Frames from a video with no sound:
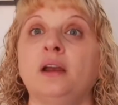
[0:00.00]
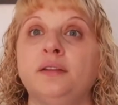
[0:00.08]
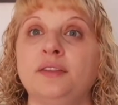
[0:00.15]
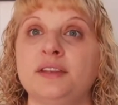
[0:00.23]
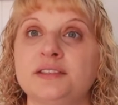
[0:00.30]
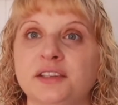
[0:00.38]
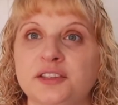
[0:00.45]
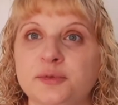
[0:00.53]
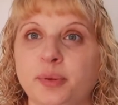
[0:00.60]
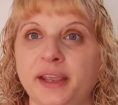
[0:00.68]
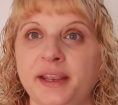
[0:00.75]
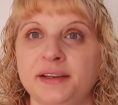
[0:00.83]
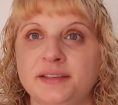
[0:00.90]
This
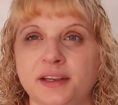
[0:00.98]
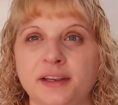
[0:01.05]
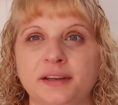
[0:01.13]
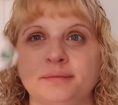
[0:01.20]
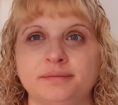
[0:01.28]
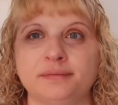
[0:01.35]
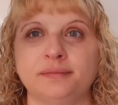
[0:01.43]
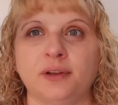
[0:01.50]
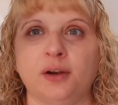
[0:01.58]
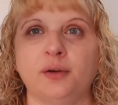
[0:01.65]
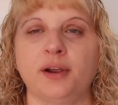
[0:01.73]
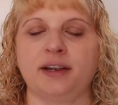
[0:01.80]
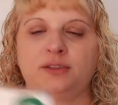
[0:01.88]
explains it.
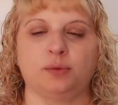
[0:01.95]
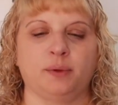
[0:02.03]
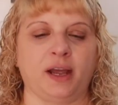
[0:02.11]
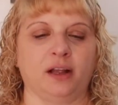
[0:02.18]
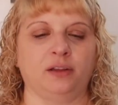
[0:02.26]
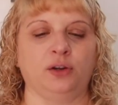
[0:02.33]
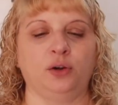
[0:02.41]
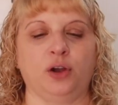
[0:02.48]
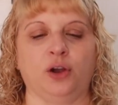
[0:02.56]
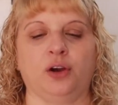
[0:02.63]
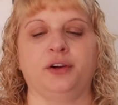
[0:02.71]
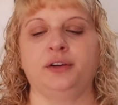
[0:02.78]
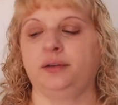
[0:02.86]
All right, so we got a little
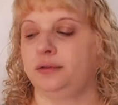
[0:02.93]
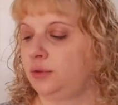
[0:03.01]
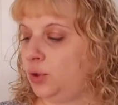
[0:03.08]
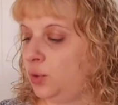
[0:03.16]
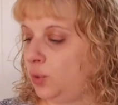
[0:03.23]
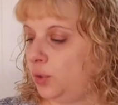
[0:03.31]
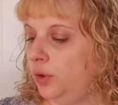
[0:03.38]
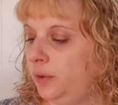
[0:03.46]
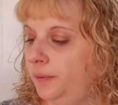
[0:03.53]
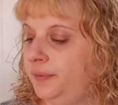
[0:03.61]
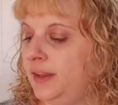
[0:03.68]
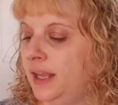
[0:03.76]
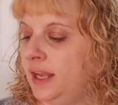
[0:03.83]
card. Cool.
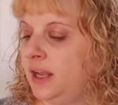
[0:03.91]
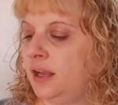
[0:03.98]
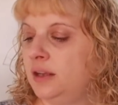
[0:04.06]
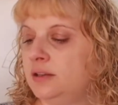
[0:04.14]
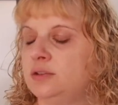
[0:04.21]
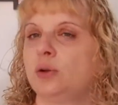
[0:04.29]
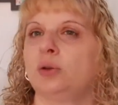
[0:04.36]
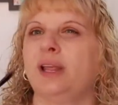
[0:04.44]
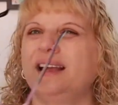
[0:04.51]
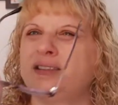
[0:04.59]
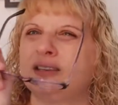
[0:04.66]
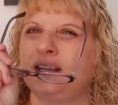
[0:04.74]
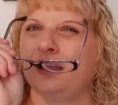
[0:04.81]
So
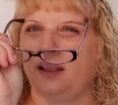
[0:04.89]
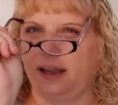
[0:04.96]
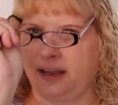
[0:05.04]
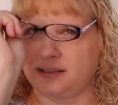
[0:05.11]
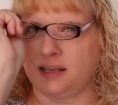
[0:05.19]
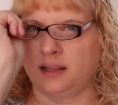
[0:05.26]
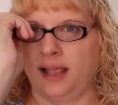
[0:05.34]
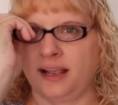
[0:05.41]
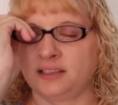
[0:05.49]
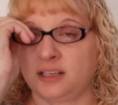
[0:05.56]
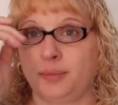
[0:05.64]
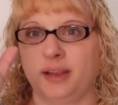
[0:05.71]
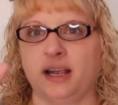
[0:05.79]
like I said,
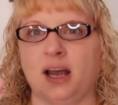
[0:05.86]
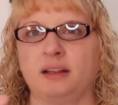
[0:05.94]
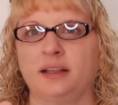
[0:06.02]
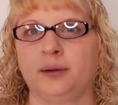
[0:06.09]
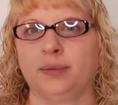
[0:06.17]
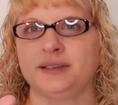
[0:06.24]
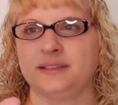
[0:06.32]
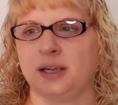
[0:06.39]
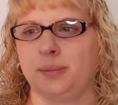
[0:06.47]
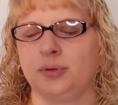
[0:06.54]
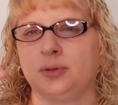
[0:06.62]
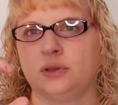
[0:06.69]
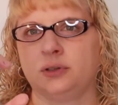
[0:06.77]
last time I got like my
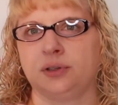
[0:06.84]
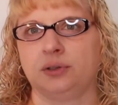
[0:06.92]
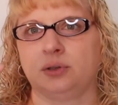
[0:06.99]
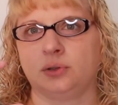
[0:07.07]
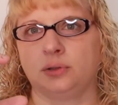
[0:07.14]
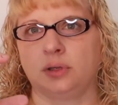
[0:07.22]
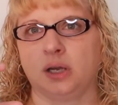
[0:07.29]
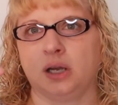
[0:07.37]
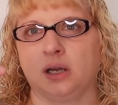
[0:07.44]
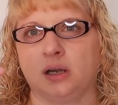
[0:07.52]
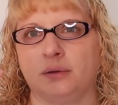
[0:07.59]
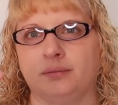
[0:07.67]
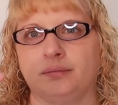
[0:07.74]
sample in a little,
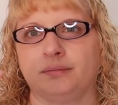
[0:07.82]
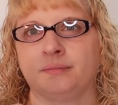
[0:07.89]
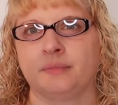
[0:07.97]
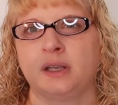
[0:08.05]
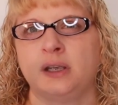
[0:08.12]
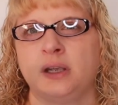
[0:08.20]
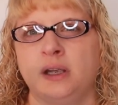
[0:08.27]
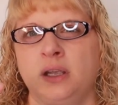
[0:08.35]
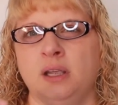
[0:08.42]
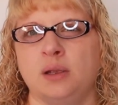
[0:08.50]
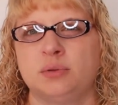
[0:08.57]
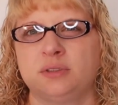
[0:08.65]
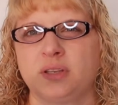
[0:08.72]

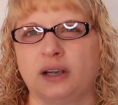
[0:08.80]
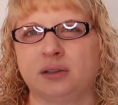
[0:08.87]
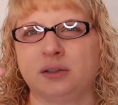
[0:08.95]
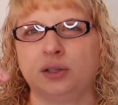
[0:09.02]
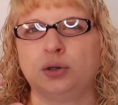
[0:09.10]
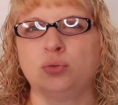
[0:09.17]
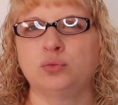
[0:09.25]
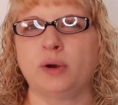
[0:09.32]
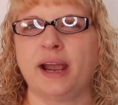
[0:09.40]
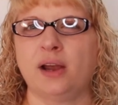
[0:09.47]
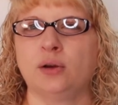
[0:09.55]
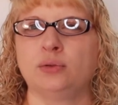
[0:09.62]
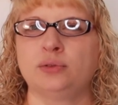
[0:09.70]
it was like a little
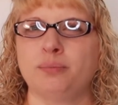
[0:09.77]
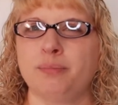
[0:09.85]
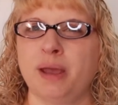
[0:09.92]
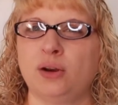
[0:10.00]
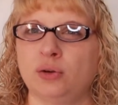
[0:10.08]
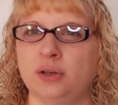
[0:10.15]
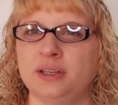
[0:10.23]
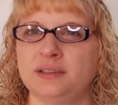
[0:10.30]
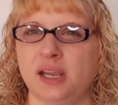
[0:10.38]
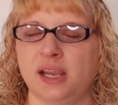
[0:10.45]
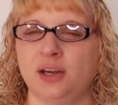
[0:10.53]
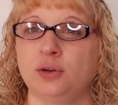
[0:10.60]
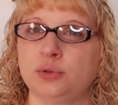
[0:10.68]
round metal
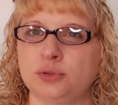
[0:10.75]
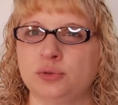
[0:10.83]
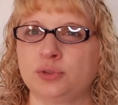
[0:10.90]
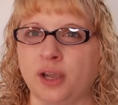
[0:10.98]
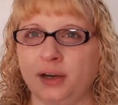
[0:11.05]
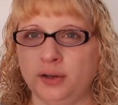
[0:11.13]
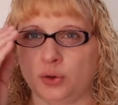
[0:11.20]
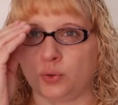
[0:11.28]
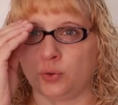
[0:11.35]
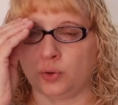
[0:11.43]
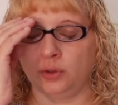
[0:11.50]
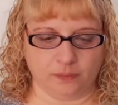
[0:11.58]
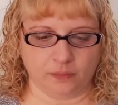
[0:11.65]
container, which was kind of
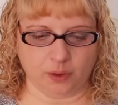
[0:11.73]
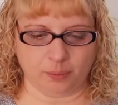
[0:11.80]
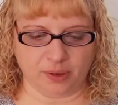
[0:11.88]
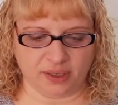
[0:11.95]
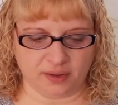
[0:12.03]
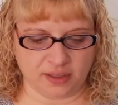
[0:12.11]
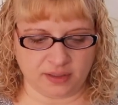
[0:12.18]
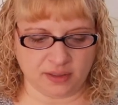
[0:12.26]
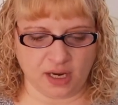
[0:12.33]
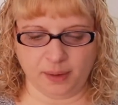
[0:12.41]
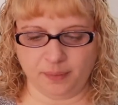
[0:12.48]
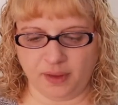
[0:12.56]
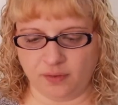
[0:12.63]
cool. But this
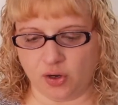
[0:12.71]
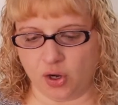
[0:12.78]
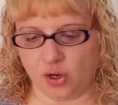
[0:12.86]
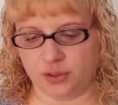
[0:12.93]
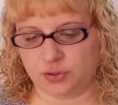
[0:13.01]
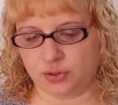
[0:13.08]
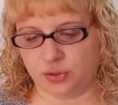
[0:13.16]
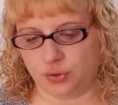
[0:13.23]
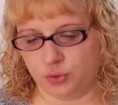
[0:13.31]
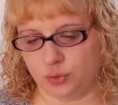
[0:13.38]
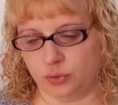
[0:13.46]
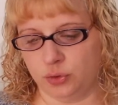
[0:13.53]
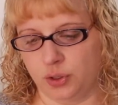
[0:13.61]
time they've gone
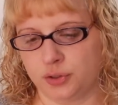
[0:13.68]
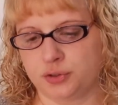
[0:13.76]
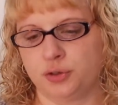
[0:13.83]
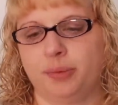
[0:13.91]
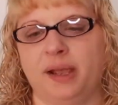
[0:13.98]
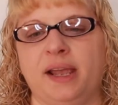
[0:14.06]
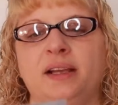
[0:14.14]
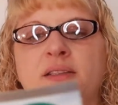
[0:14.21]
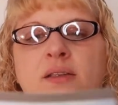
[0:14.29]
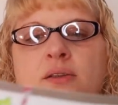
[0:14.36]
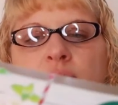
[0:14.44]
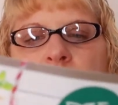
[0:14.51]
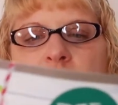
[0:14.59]
to larger bags,
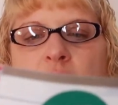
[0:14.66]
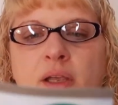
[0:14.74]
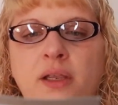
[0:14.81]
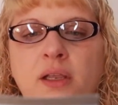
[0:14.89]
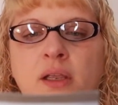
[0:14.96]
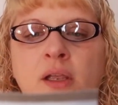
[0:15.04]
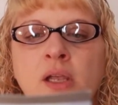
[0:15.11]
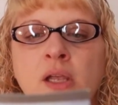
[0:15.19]
it looks like.